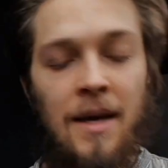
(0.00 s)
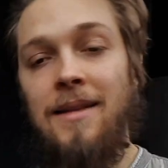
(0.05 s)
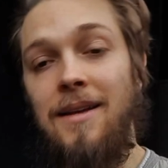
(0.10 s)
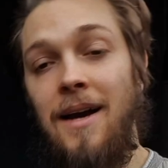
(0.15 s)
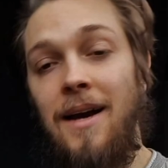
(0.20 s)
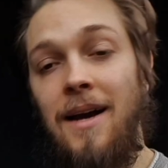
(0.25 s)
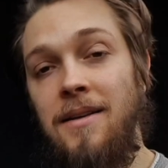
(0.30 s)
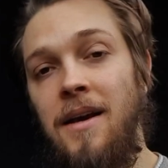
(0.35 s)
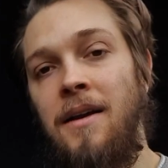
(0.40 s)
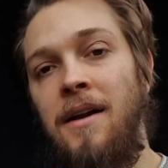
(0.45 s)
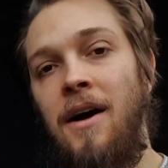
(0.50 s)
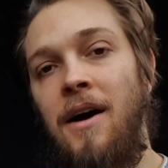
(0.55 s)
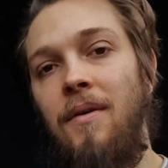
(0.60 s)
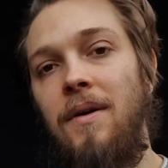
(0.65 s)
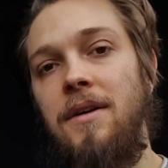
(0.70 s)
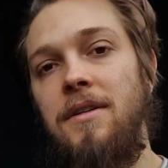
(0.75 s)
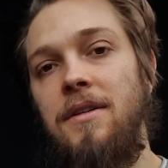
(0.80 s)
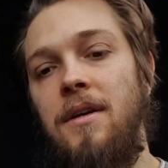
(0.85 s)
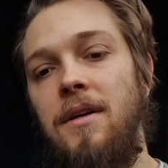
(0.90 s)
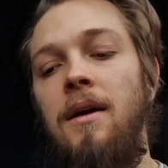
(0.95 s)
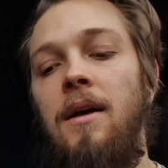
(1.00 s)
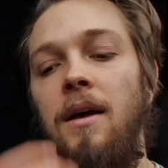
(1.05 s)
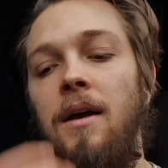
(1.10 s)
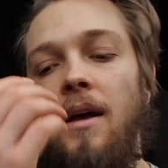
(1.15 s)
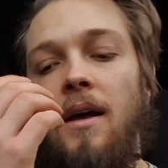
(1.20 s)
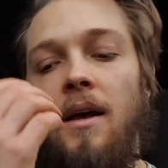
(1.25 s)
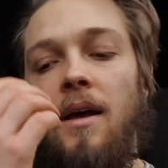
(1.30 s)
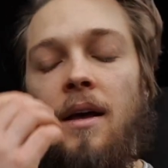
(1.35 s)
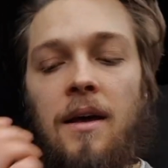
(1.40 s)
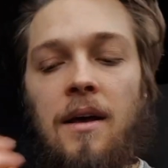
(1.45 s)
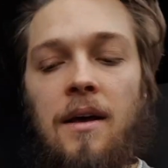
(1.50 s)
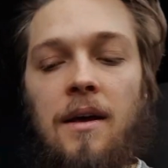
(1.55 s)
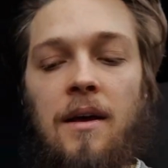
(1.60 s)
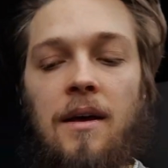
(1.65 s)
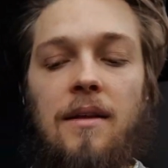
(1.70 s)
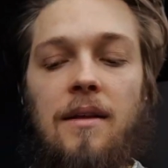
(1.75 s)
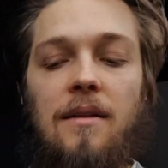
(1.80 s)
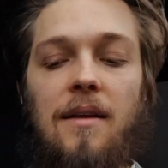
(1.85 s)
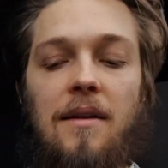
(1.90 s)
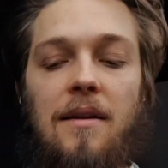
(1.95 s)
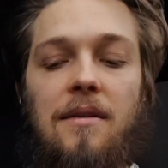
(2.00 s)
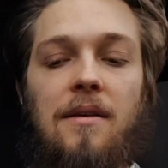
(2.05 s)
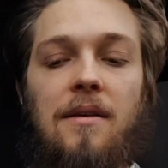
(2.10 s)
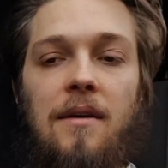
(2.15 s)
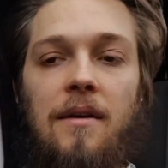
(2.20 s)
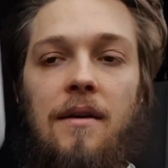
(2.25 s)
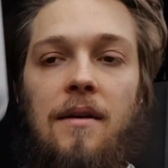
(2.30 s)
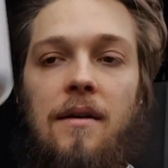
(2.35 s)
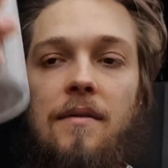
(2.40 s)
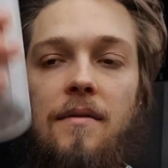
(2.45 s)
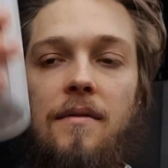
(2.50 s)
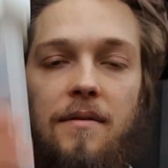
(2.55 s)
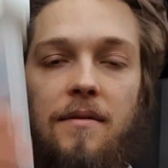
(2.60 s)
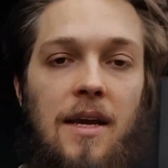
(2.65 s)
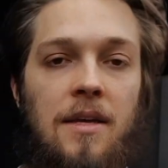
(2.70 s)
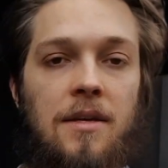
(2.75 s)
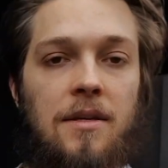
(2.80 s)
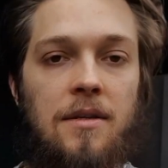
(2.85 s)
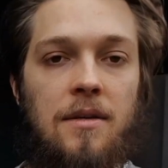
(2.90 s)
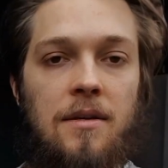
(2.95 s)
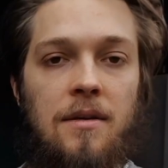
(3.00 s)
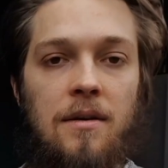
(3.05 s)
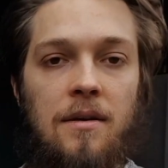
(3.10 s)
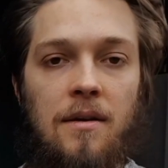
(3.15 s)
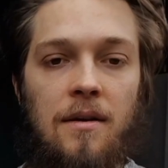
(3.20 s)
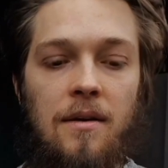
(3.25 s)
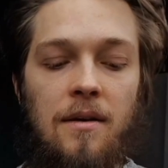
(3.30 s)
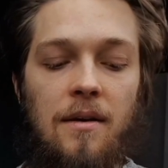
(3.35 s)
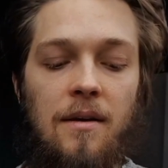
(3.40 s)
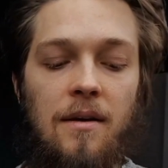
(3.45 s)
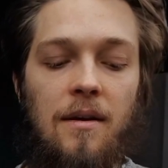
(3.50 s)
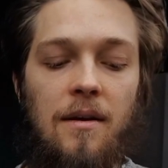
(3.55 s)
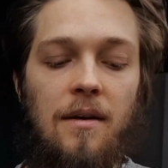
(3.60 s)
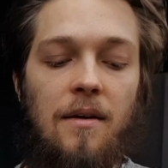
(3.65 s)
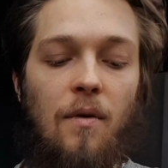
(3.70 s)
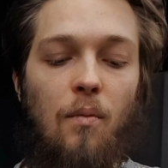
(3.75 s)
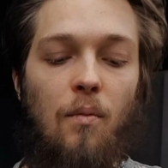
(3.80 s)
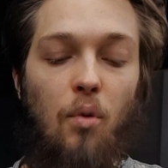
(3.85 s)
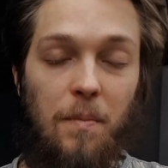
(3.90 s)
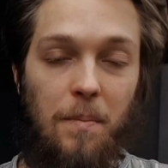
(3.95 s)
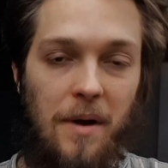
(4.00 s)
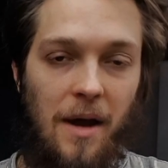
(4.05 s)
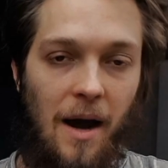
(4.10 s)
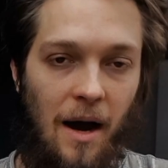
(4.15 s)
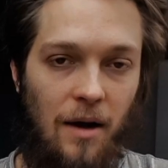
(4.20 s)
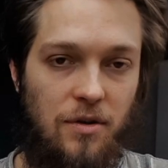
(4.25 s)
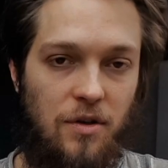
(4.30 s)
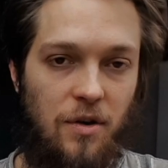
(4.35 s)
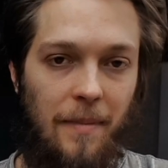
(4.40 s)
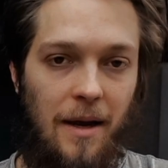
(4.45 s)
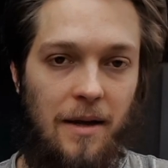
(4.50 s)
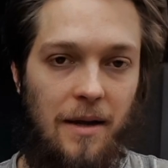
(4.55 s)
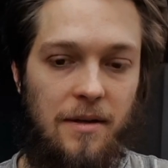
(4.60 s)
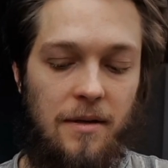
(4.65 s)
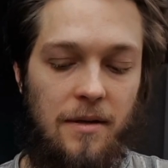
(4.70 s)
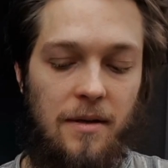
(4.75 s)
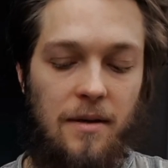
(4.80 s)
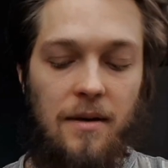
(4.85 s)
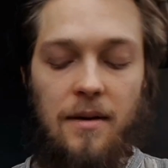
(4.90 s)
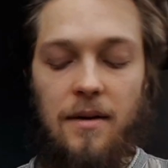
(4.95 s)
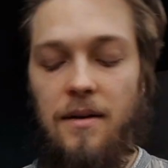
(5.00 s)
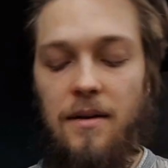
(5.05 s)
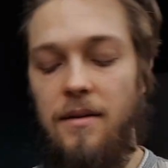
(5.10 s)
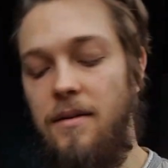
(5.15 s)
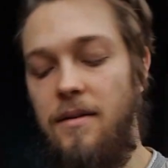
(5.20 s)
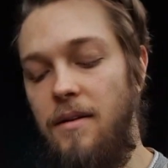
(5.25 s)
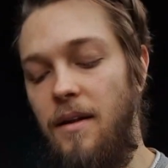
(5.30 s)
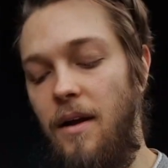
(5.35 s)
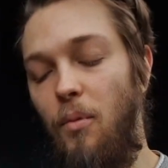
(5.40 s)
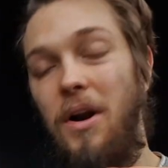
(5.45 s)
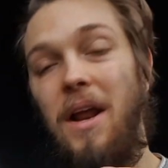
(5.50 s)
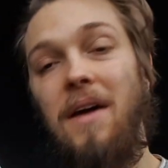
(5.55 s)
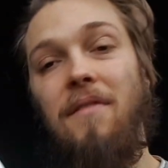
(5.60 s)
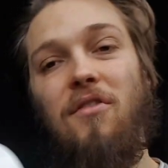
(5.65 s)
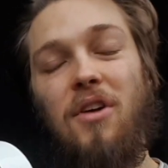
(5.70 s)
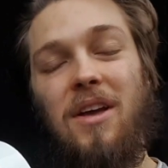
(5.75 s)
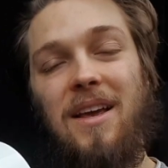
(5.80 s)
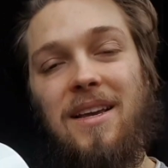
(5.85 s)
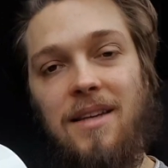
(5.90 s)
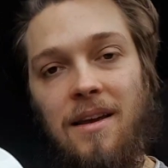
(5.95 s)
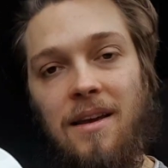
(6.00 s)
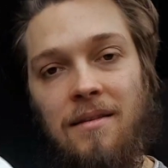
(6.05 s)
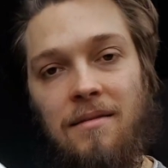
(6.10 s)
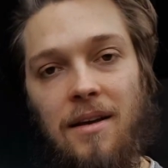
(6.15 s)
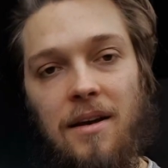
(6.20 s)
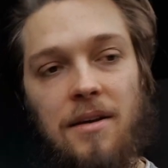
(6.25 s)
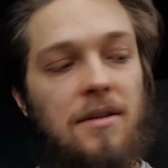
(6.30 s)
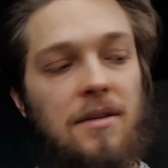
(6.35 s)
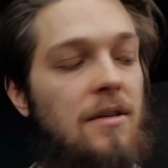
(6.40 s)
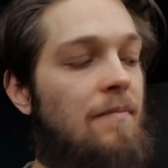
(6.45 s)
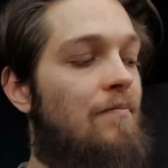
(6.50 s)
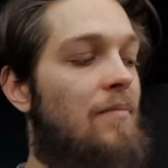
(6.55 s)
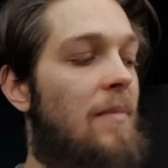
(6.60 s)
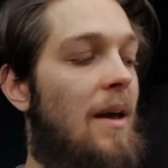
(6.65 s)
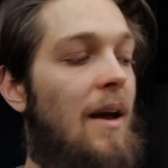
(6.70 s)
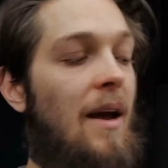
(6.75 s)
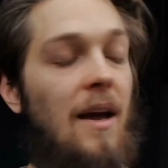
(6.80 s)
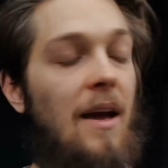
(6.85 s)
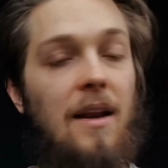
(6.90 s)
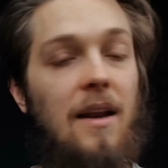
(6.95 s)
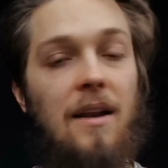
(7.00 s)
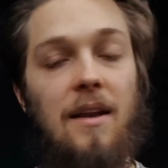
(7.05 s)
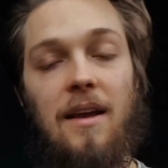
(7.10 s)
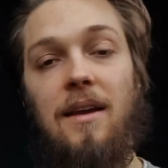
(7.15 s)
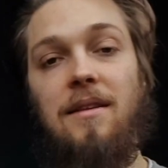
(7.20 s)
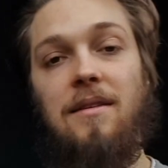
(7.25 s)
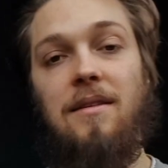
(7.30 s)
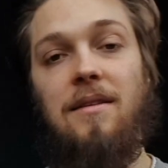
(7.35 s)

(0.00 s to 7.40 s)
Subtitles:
The idea now is that these would be automated. Whatever is in this and it's